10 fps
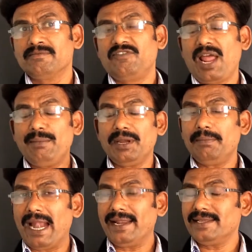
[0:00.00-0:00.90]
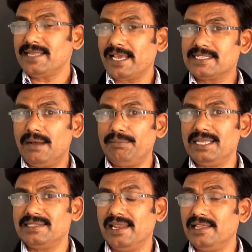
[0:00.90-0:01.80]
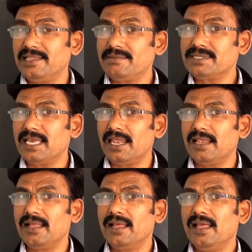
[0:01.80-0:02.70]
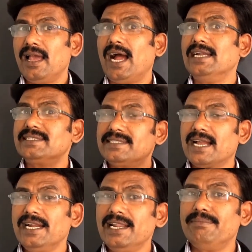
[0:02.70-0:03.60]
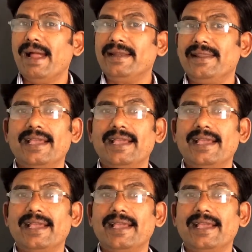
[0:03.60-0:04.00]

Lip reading: Primary batteries example is the lithium cell, and secondary battery